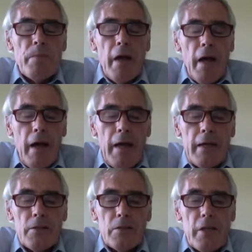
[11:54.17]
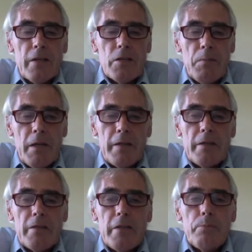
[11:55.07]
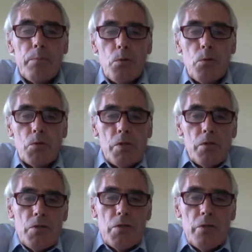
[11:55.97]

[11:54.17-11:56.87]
and explaining the importance of